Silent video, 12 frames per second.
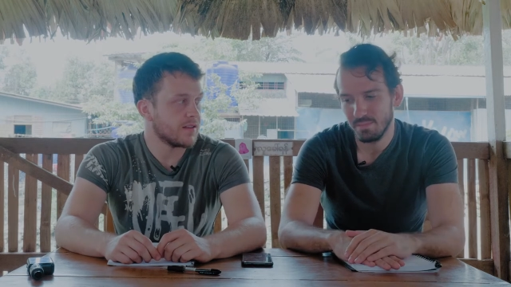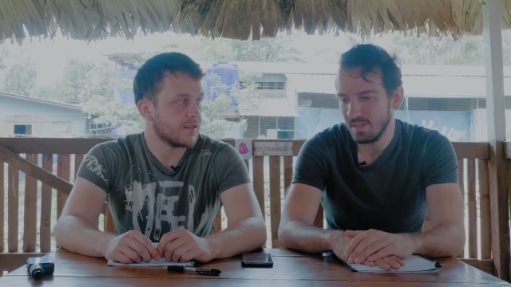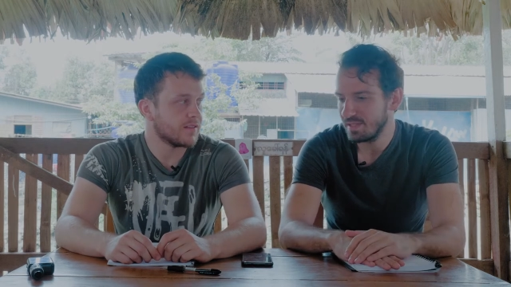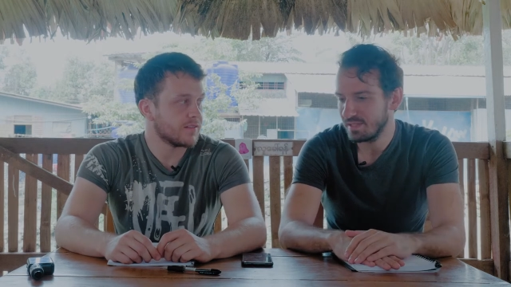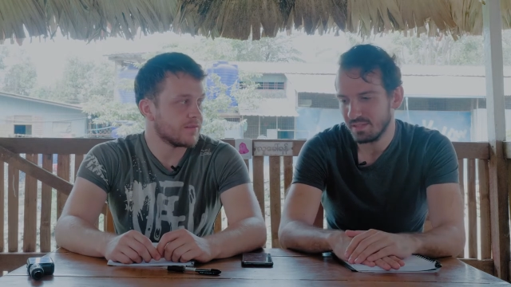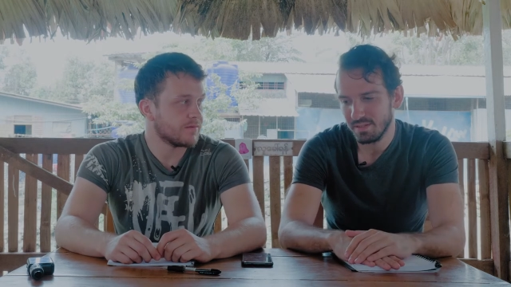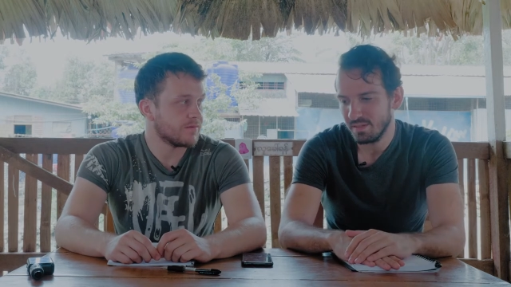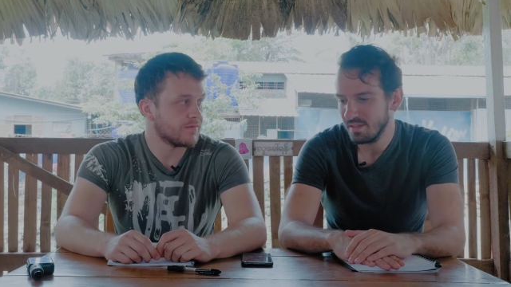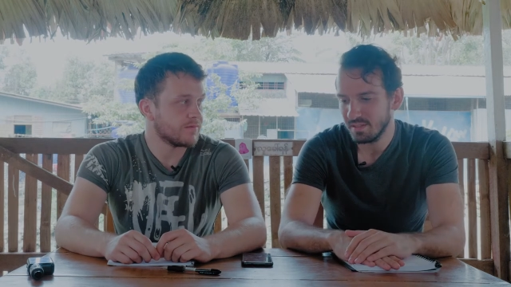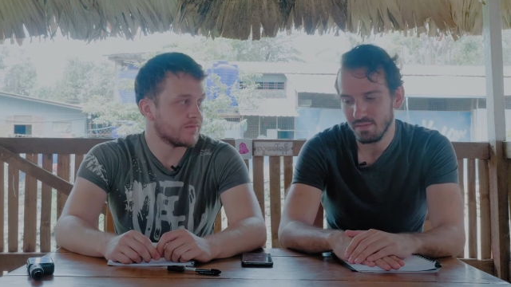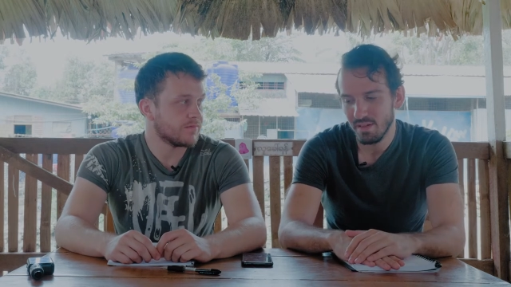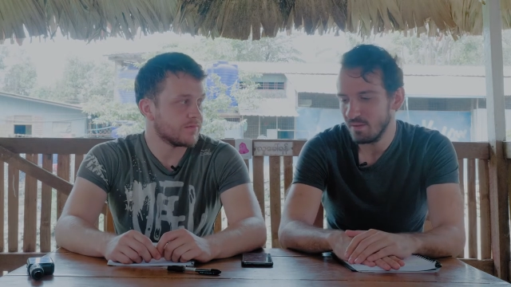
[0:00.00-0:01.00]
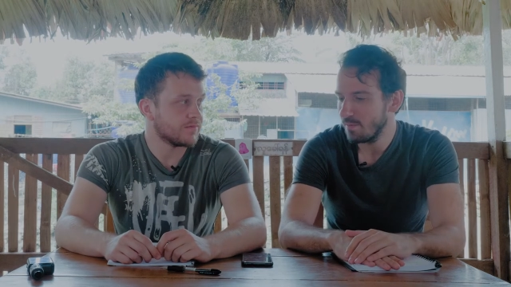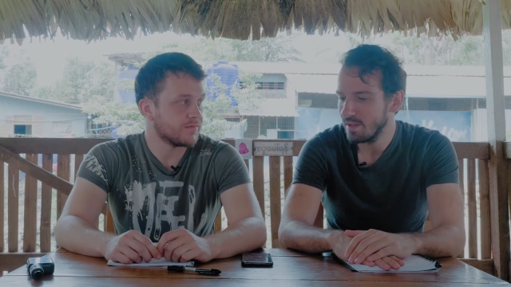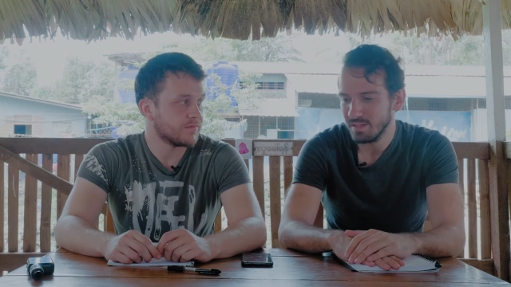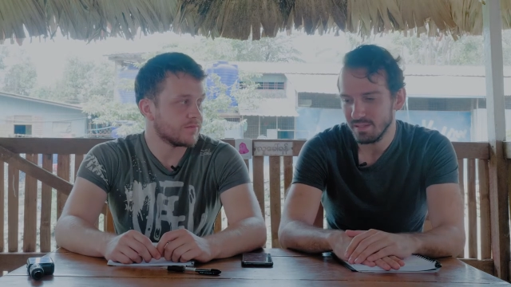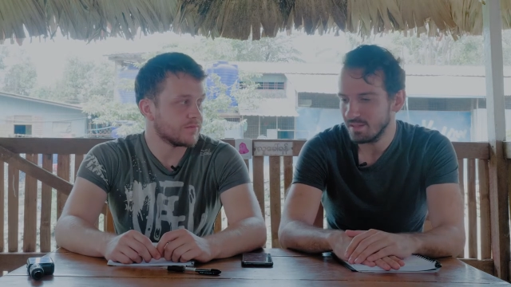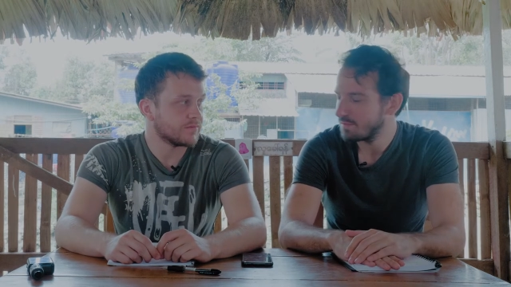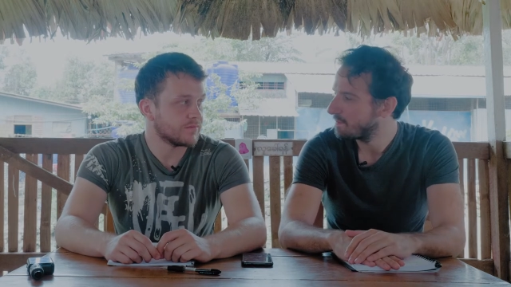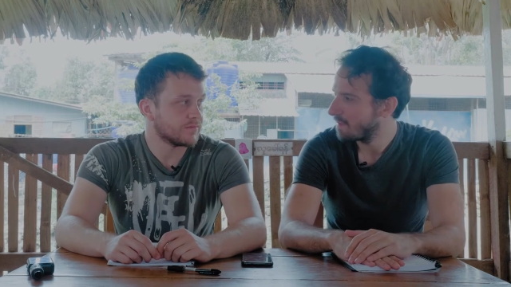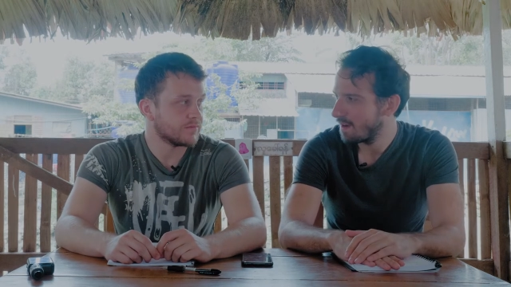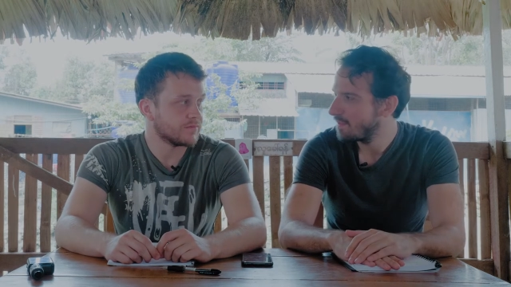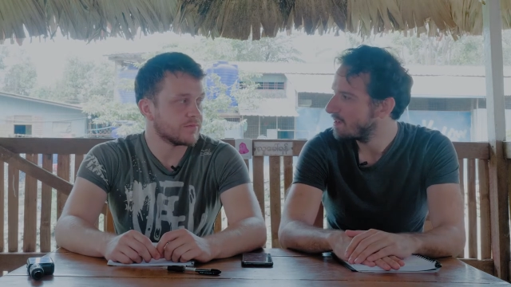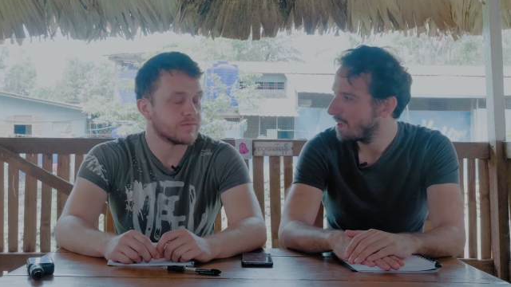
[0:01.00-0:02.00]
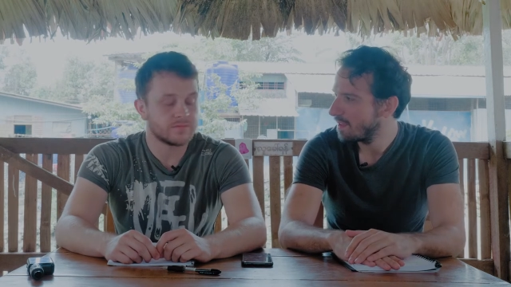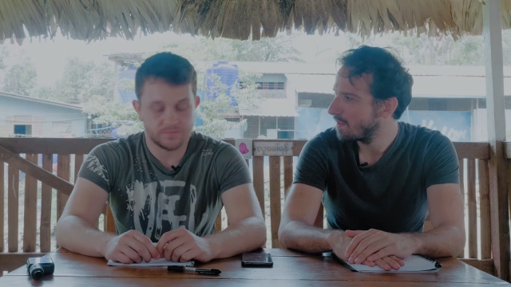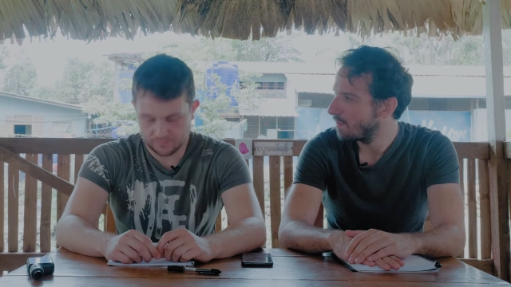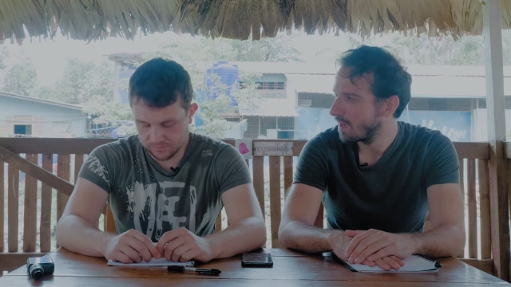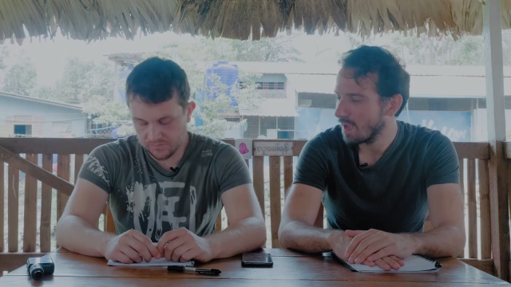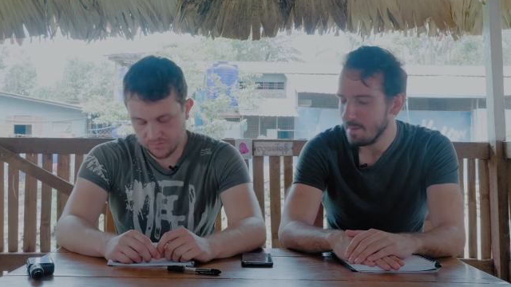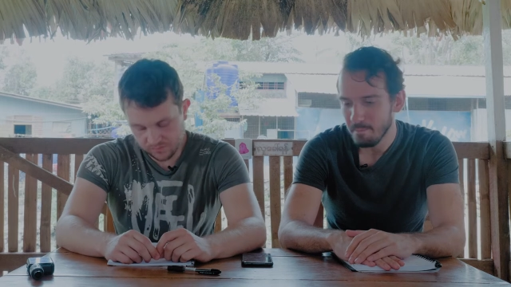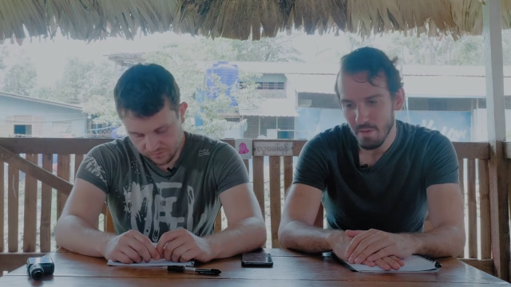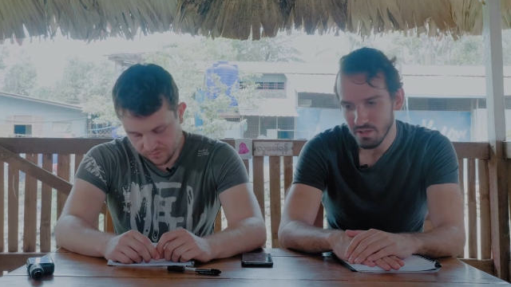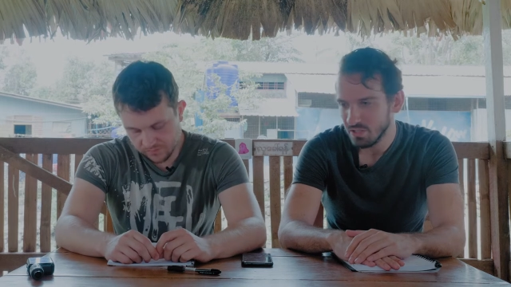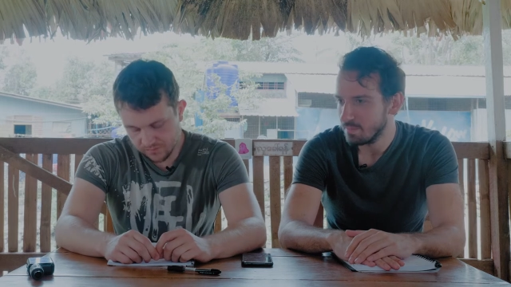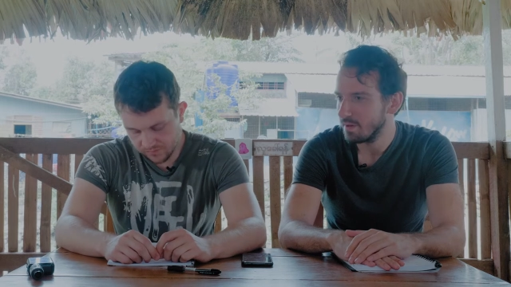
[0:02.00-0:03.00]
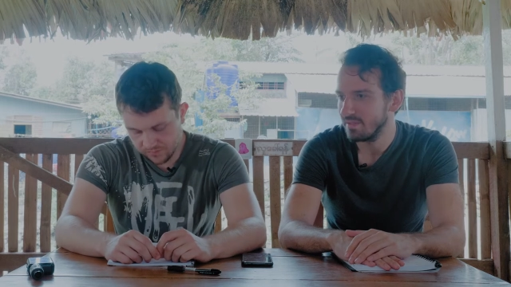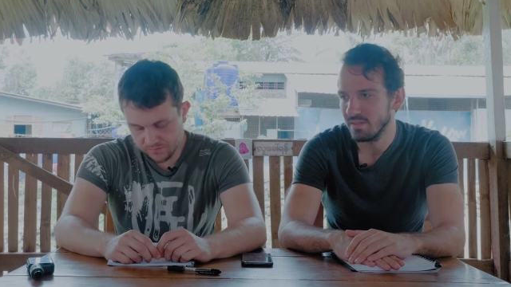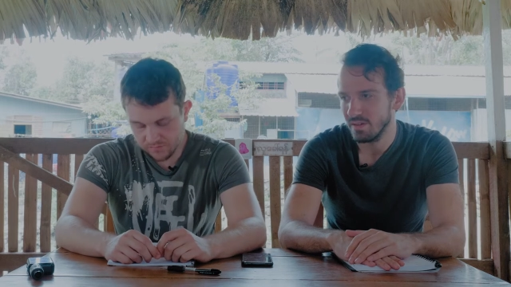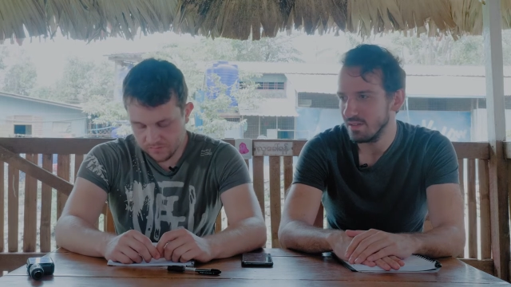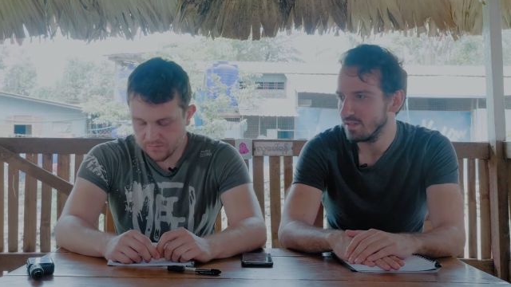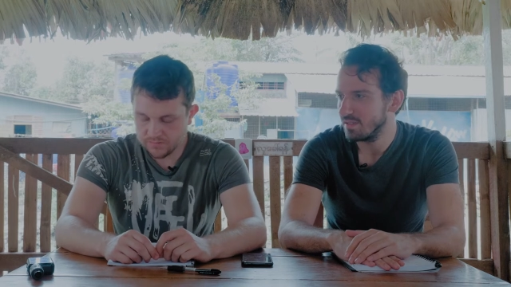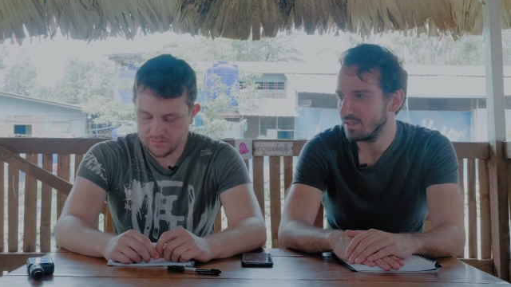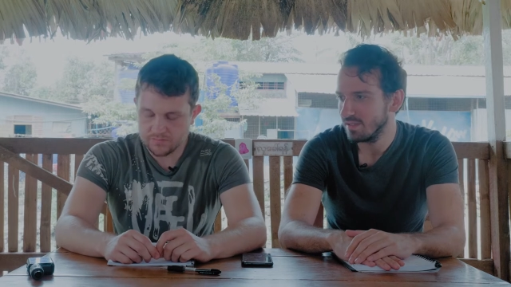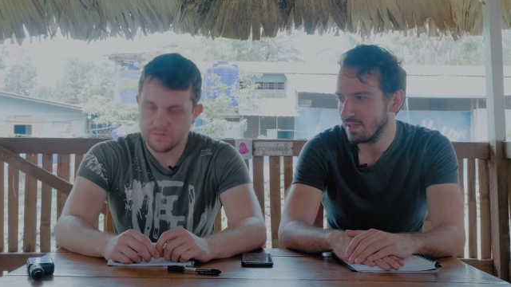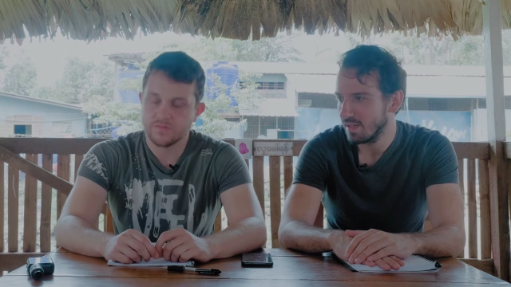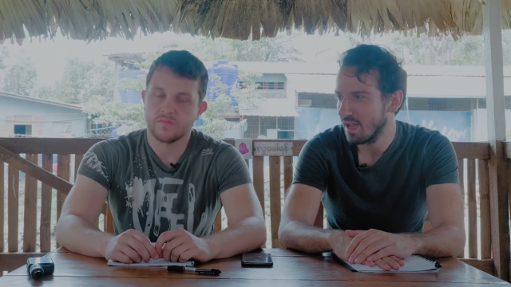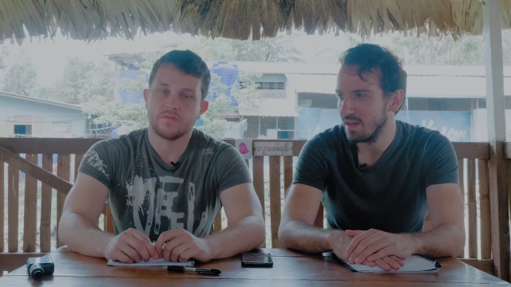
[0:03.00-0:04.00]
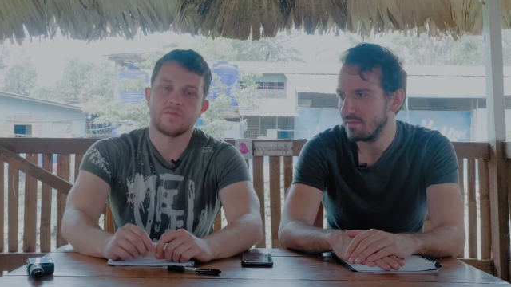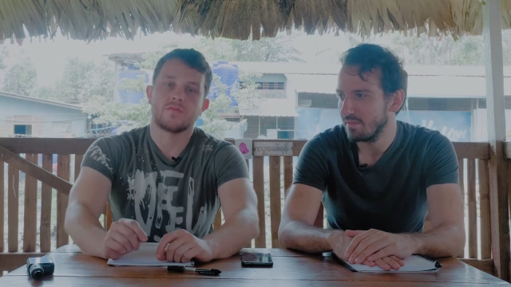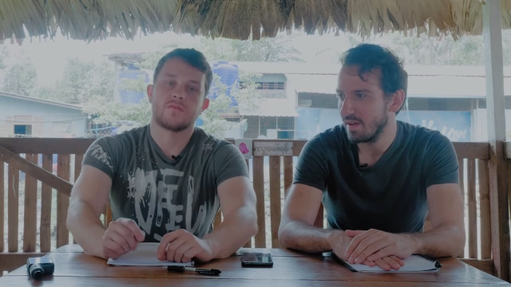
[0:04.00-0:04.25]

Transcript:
Speaker 1: this this event wins every day of the week. I much preferred the kind of